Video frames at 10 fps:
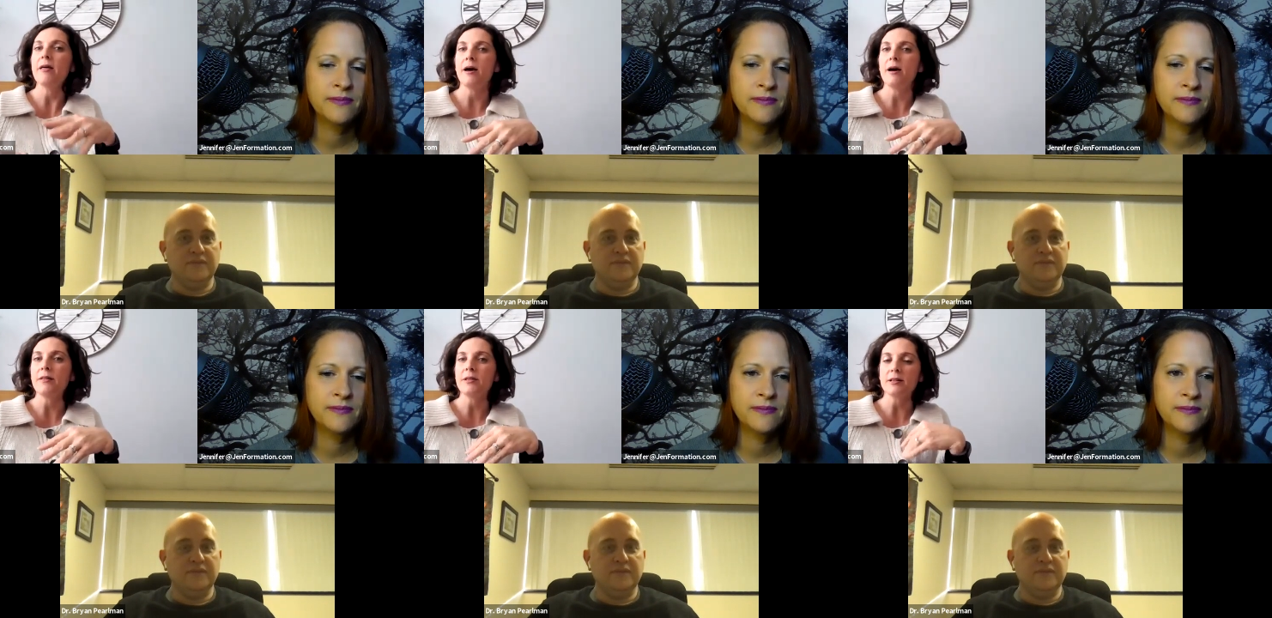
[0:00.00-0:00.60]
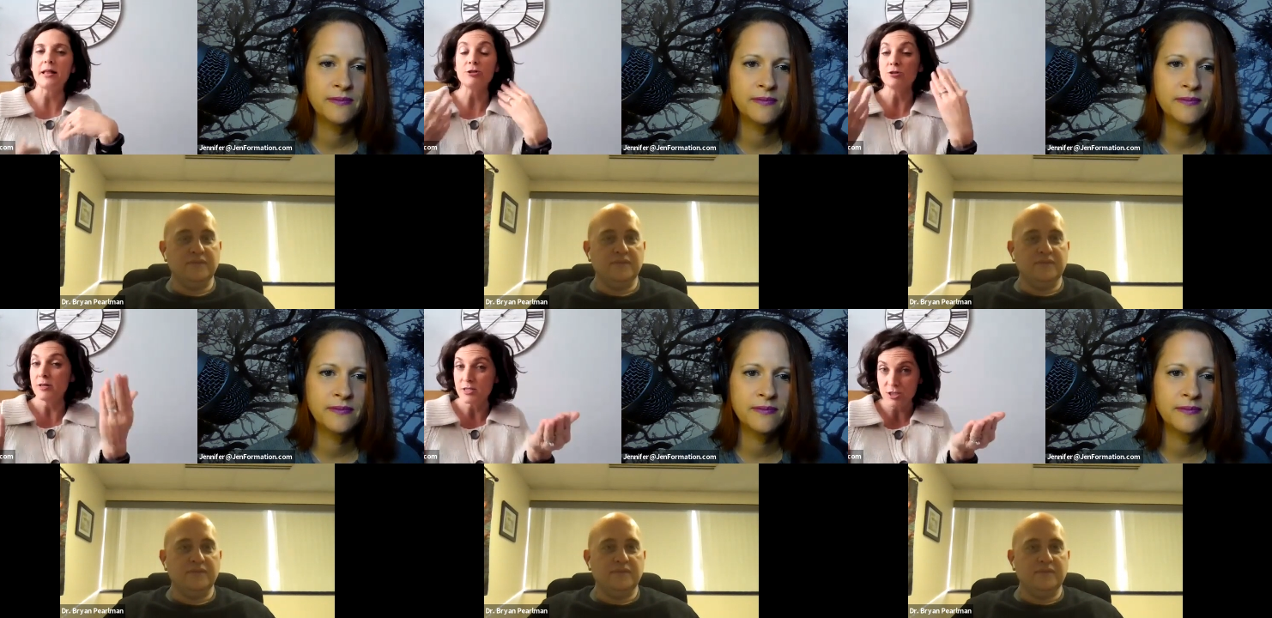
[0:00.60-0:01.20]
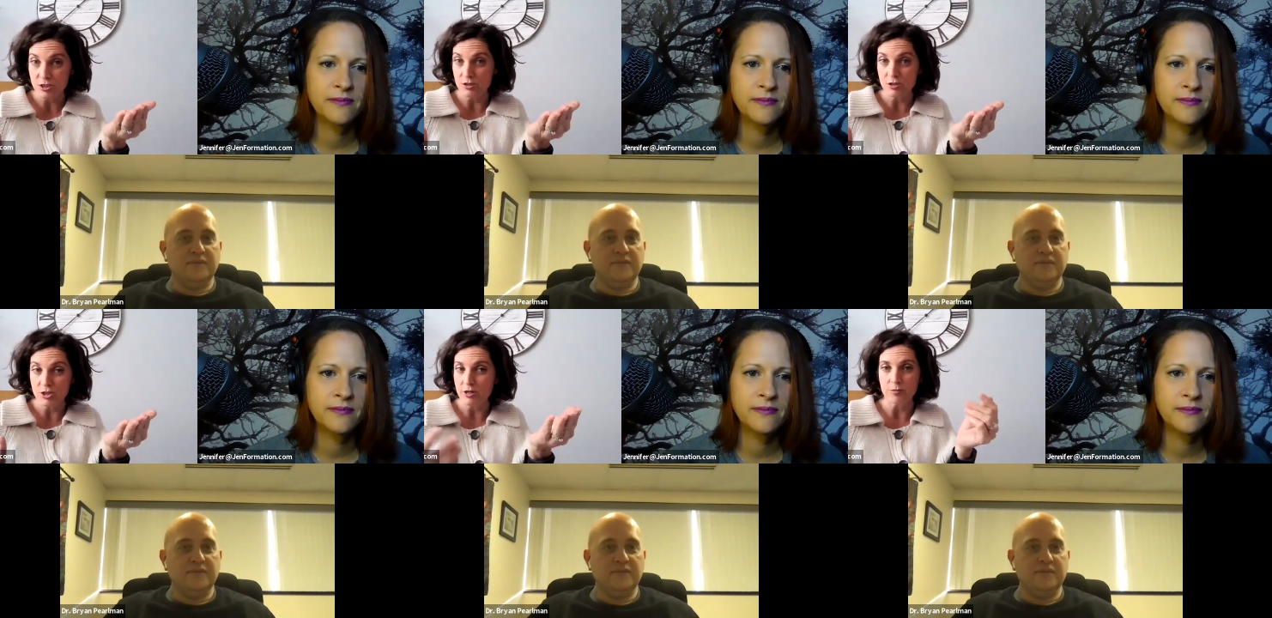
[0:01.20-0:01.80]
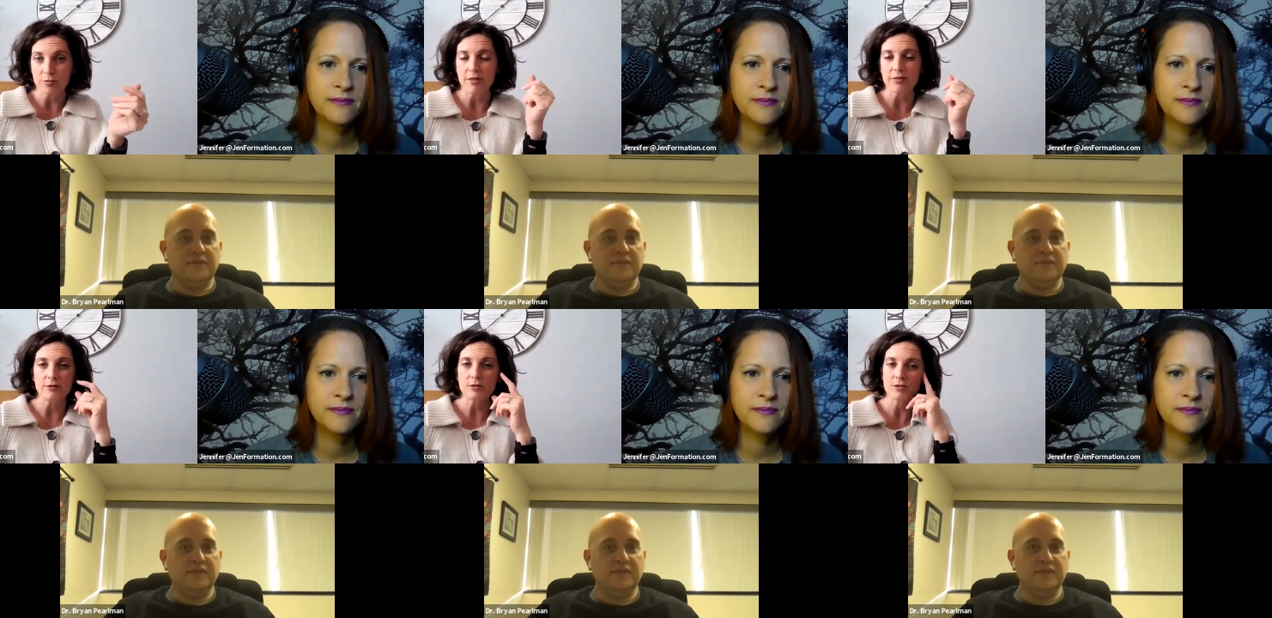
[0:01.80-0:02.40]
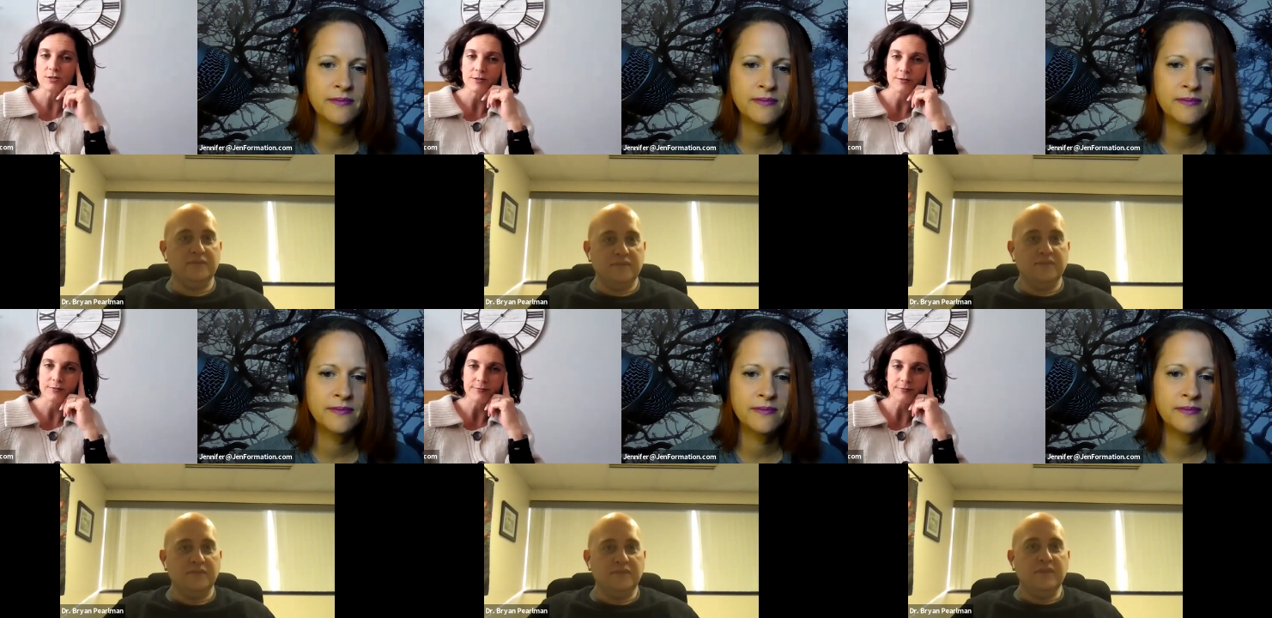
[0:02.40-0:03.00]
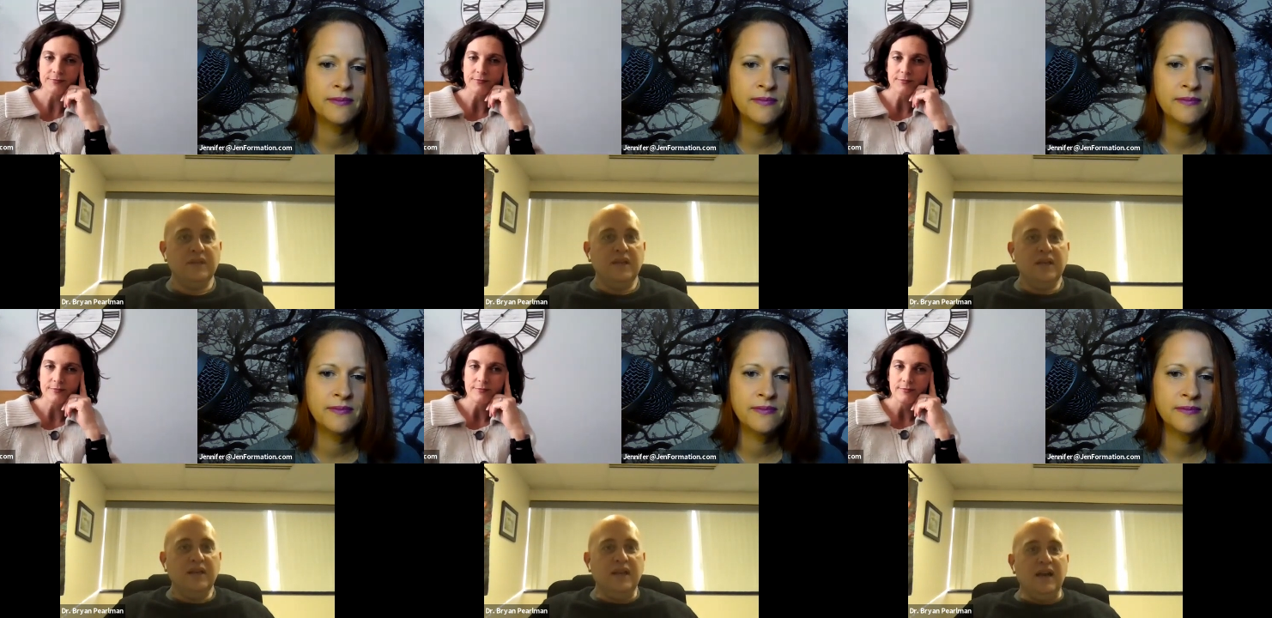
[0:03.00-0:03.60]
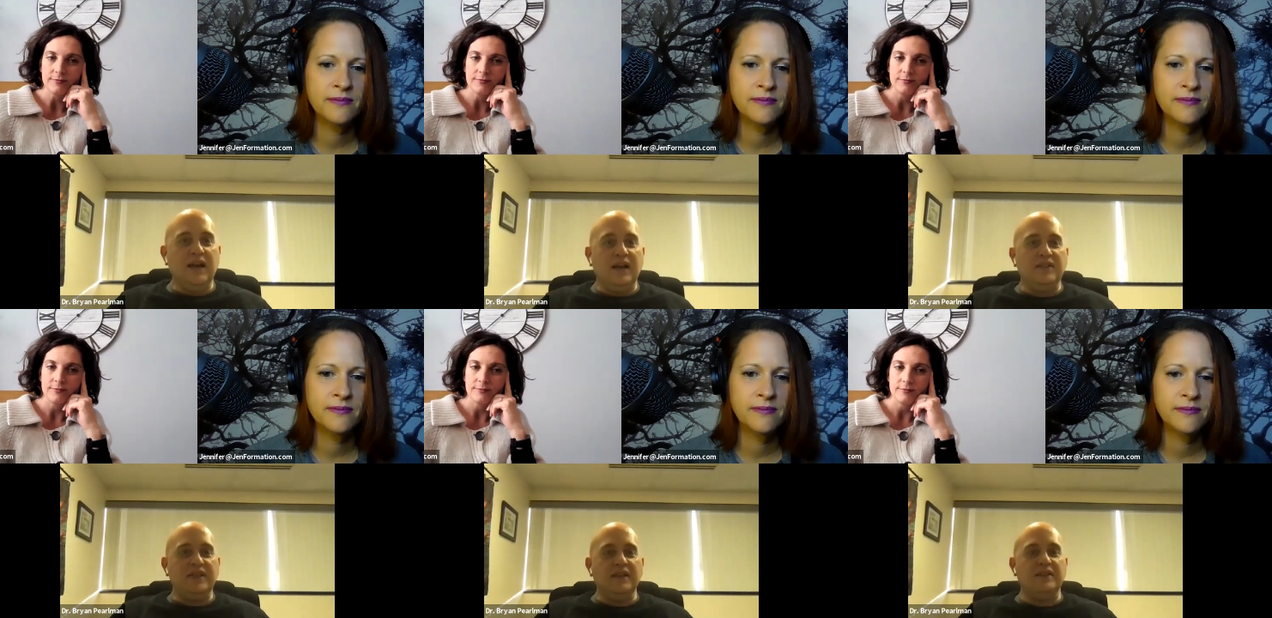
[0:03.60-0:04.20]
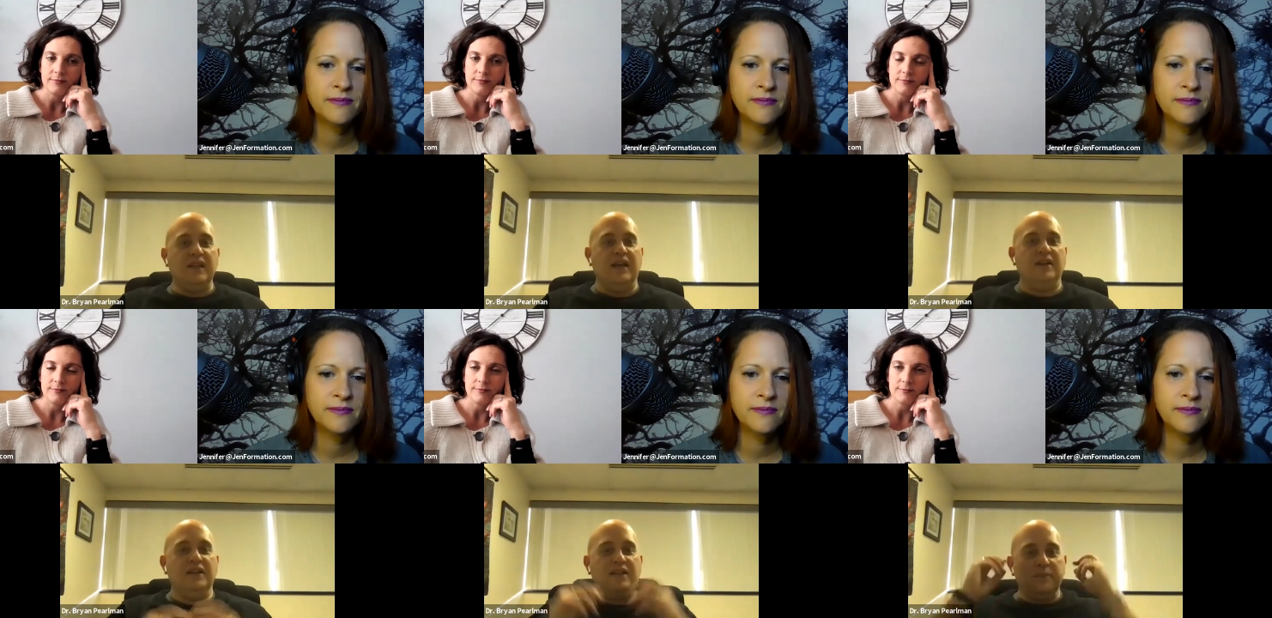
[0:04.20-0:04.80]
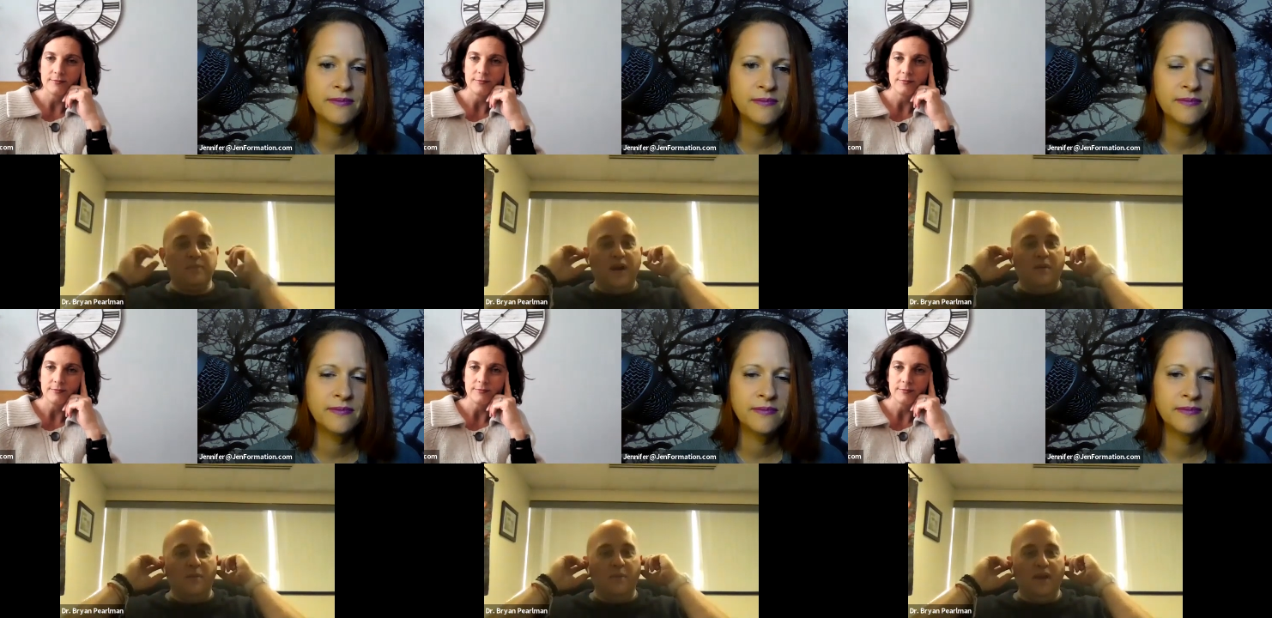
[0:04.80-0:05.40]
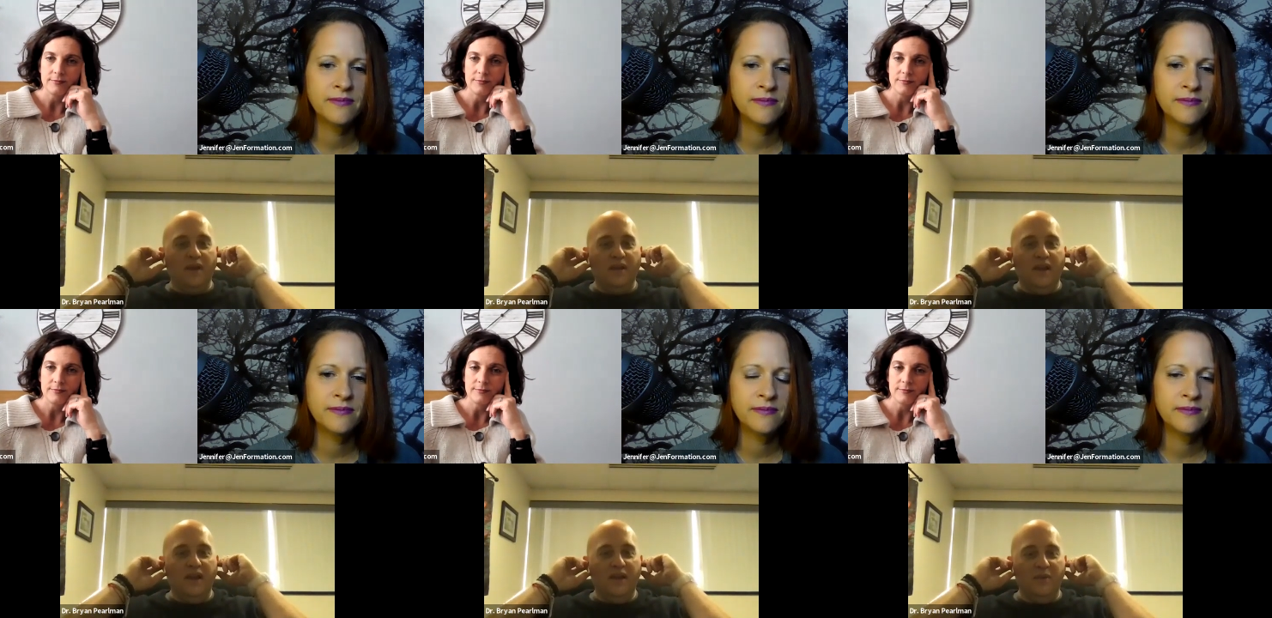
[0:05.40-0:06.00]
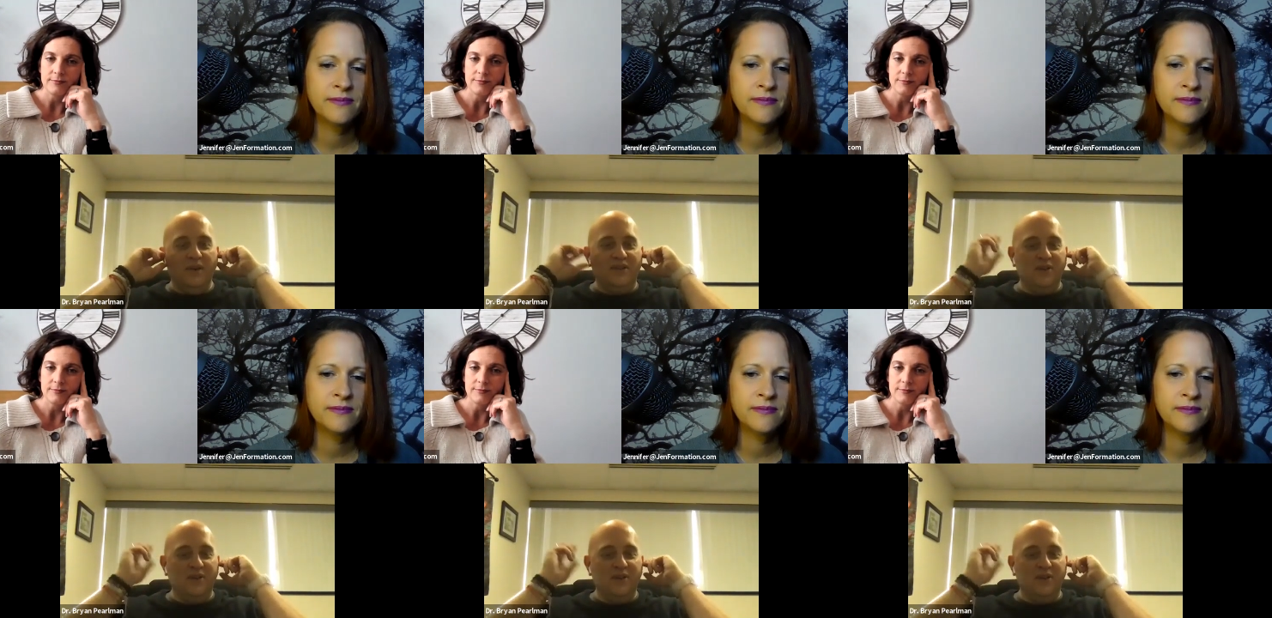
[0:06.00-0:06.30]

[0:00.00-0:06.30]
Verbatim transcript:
Speaker 1: uh, that allowed you then to share it with others?
Speaker 2: Yeah, I think that it, it probably,